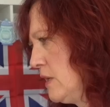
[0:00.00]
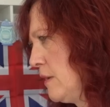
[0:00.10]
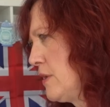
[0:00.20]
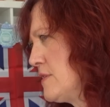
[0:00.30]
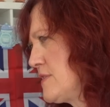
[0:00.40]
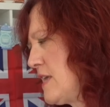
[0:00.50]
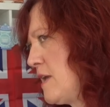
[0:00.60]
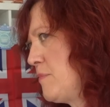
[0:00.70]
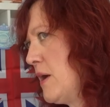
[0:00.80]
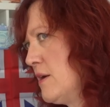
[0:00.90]
I'm going to
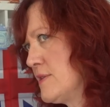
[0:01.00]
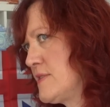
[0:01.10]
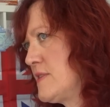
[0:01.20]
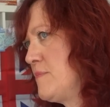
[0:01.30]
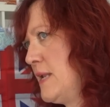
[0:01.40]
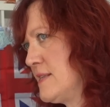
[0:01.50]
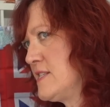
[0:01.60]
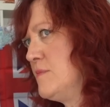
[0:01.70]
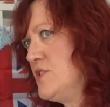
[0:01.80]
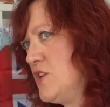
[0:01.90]
say past the
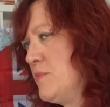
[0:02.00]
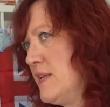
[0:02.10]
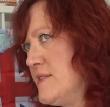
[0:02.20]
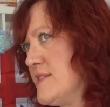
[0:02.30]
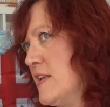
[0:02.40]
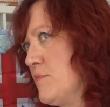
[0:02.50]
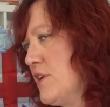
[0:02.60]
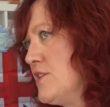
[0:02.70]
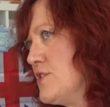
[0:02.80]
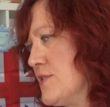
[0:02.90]
Platinum Jubilee
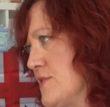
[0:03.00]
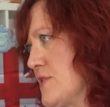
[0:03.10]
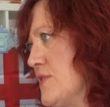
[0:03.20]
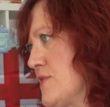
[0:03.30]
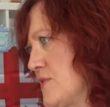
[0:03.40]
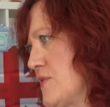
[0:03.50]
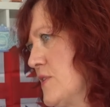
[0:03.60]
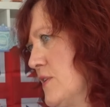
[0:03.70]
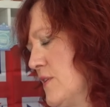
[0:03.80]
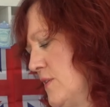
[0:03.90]
celebrations, because,
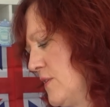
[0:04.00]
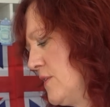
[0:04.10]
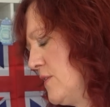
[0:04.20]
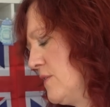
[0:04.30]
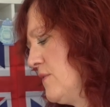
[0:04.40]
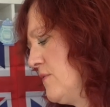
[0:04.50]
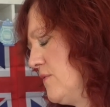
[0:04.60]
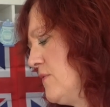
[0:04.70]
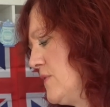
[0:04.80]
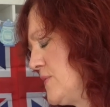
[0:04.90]

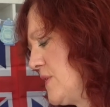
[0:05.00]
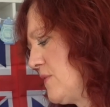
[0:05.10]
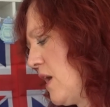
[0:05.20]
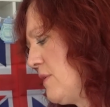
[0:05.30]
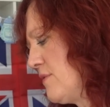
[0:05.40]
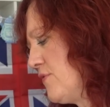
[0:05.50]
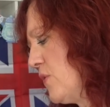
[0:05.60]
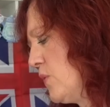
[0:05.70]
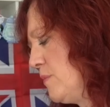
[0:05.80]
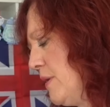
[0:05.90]
so going
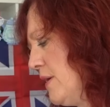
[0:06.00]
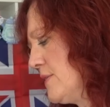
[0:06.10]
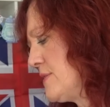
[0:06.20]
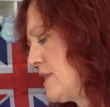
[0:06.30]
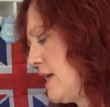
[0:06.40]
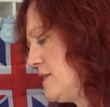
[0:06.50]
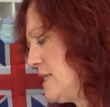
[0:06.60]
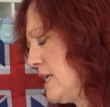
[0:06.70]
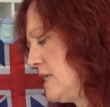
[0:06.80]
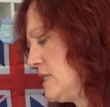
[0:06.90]
forward past that
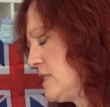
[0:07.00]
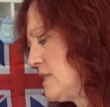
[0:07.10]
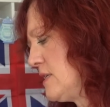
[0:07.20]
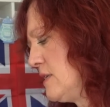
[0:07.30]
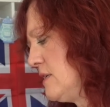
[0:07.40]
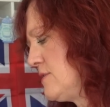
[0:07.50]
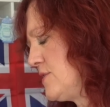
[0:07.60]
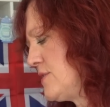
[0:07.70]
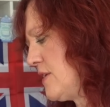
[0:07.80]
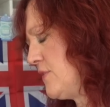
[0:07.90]
date. Let's
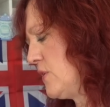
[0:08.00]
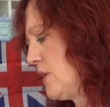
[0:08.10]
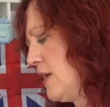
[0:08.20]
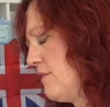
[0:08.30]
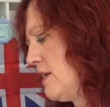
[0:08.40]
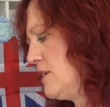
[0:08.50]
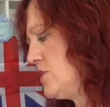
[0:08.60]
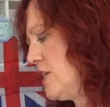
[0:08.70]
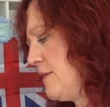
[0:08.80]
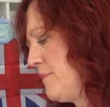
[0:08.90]
just have a look at her
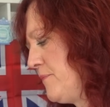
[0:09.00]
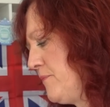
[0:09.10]
energy.